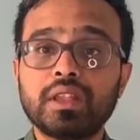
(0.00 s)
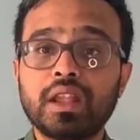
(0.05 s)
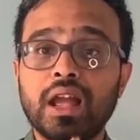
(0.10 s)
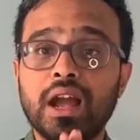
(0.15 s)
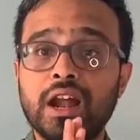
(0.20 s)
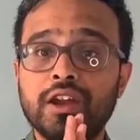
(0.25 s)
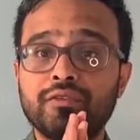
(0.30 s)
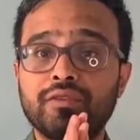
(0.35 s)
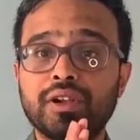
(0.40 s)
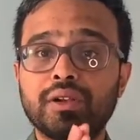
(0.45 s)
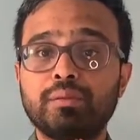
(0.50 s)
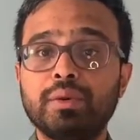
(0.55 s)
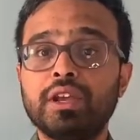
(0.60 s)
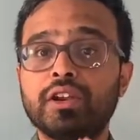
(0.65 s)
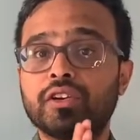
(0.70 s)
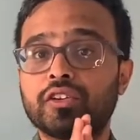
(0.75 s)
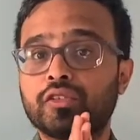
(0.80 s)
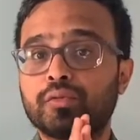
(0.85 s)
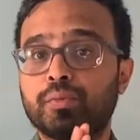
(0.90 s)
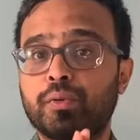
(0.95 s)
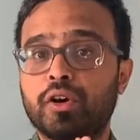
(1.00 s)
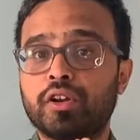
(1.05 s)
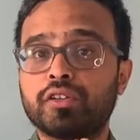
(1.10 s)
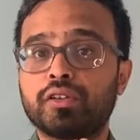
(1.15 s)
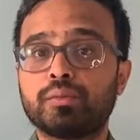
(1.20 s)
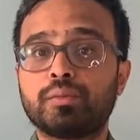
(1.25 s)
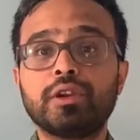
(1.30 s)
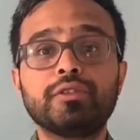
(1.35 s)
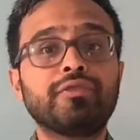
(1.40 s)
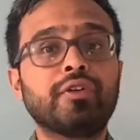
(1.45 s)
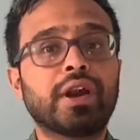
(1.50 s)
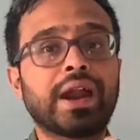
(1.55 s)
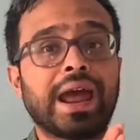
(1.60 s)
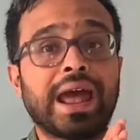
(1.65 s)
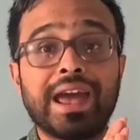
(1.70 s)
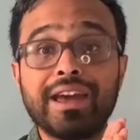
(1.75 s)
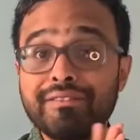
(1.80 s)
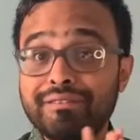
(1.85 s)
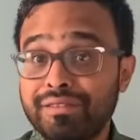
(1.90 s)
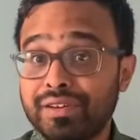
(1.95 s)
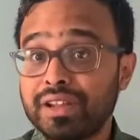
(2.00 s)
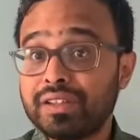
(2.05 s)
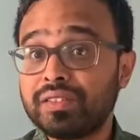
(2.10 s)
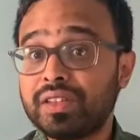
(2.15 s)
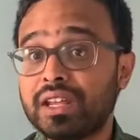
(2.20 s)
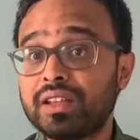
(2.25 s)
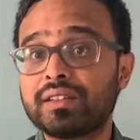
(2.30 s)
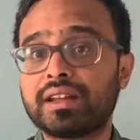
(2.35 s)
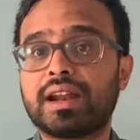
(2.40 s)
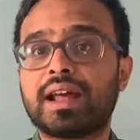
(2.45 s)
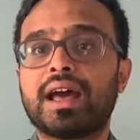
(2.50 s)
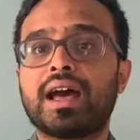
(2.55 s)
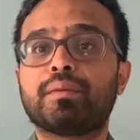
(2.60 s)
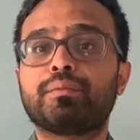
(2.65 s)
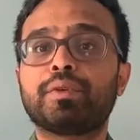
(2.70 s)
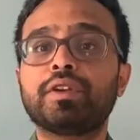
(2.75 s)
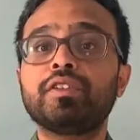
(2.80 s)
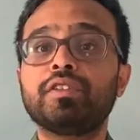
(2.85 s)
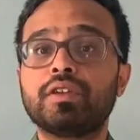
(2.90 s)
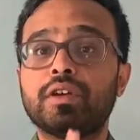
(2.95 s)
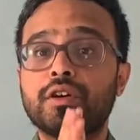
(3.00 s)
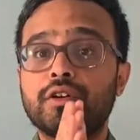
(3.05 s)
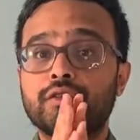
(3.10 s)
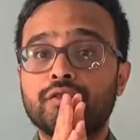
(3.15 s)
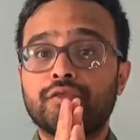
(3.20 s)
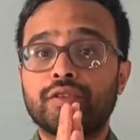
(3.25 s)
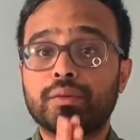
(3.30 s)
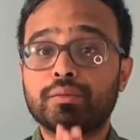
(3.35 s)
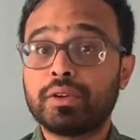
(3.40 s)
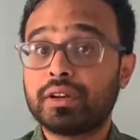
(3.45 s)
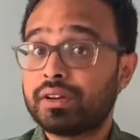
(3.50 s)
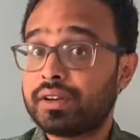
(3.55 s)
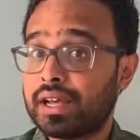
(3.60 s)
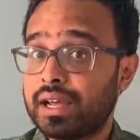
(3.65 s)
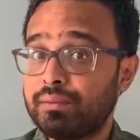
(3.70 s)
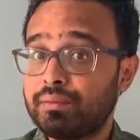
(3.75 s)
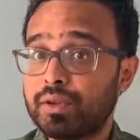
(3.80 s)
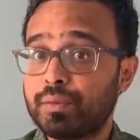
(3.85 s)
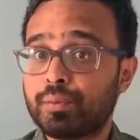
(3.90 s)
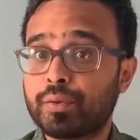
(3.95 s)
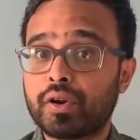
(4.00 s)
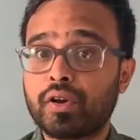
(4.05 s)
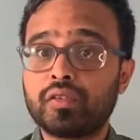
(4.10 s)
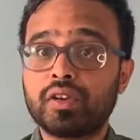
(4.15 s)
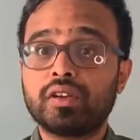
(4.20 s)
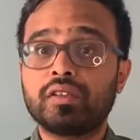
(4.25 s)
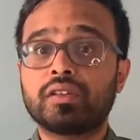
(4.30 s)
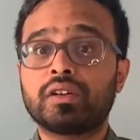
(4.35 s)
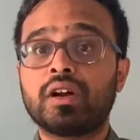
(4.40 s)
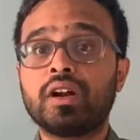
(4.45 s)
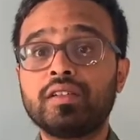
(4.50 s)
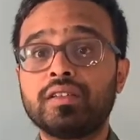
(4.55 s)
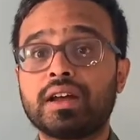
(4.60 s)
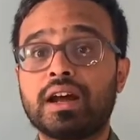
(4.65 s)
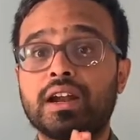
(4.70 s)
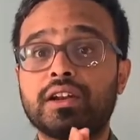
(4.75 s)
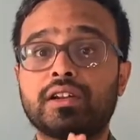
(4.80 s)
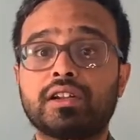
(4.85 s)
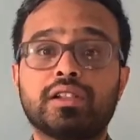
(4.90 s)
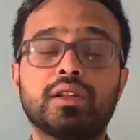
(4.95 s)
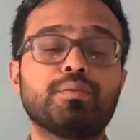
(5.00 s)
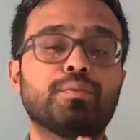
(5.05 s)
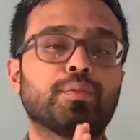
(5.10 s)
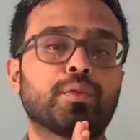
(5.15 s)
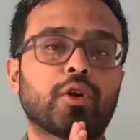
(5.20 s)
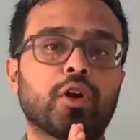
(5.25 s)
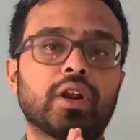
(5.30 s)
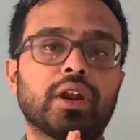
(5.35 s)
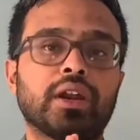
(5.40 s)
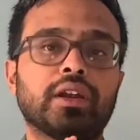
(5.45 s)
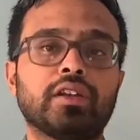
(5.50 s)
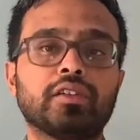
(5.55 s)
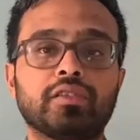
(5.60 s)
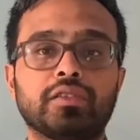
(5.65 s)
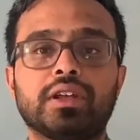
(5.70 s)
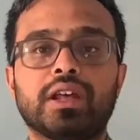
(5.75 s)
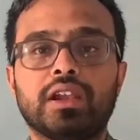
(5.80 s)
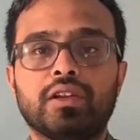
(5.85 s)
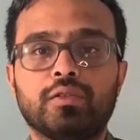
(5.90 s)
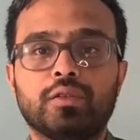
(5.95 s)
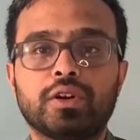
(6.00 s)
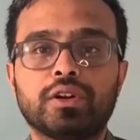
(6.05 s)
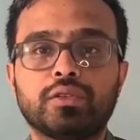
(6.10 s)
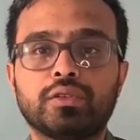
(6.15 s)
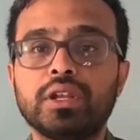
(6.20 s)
and will be responsible for everything that happens from the time the project starts until the product is delivered to